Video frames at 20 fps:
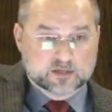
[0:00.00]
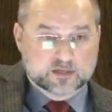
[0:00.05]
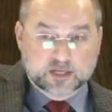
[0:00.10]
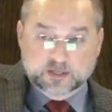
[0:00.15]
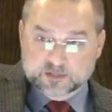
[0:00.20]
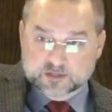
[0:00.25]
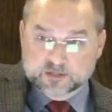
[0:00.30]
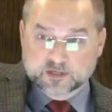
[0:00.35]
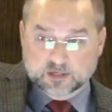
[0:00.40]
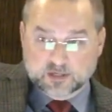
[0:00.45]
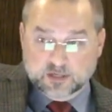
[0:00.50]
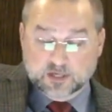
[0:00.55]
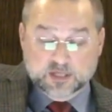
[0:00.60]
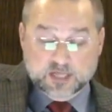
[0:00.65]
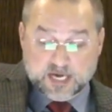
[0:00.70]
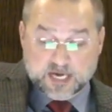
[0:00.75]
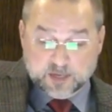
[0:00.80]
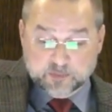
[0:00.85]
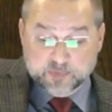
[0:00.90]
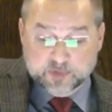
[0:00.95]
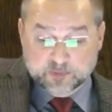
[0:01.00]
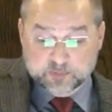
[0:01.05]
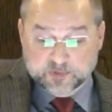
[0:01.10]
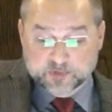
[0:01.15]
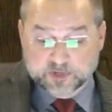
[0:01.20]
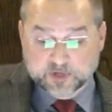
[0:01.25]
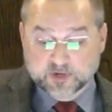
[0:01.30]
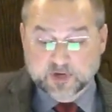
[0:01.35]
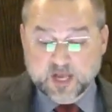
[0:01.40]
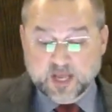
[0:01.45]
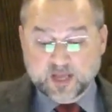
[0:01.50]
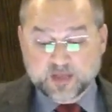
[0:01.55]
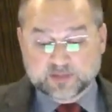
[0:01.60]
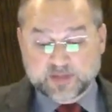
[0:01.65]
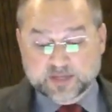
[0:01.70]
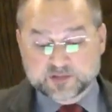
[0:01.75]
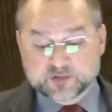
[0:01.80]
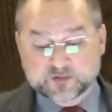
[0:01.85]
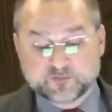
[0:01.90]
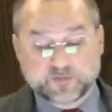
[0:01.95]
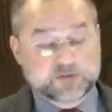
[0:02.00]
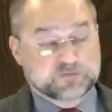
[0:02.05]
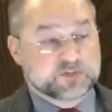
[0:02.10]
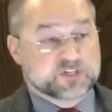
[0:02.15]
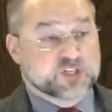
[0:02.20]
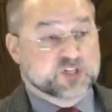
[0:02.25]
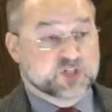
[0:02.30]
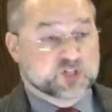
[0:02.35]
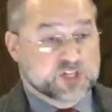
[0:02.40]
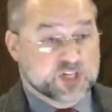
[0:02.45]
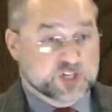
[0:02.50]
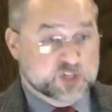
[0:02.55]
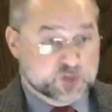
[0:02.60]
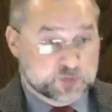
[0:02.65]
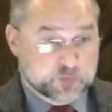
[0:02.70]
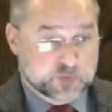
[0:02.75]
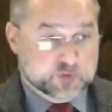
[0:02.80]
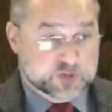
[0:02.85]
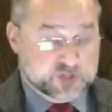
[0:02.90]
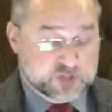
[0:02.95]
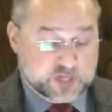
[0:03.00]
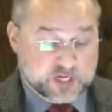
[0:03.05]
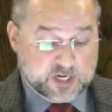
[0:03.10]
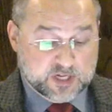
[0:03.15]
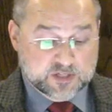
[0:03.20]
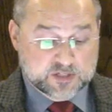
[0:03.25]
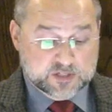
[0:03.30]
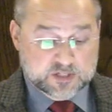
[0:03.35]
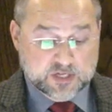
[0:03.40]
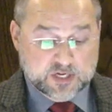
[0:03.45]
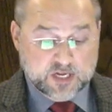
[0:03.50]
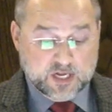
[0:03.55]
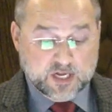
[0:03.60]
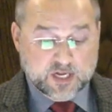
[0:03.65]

That's a, a lot of people here. That's 56%